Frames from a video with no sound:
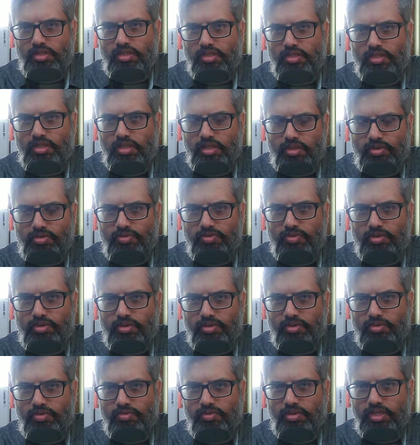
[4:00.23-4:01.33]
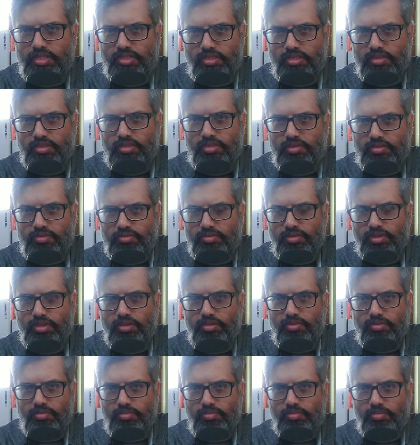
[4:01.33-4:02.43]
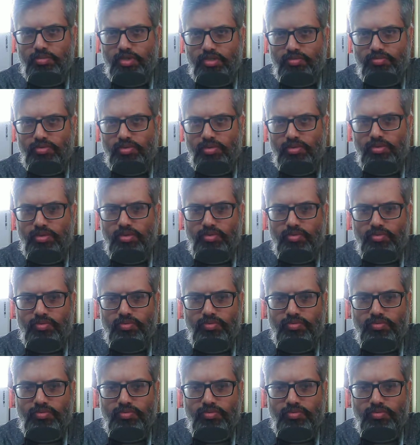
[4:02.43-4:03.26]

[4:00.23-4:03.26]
Thank you for watching this video. Bye for now.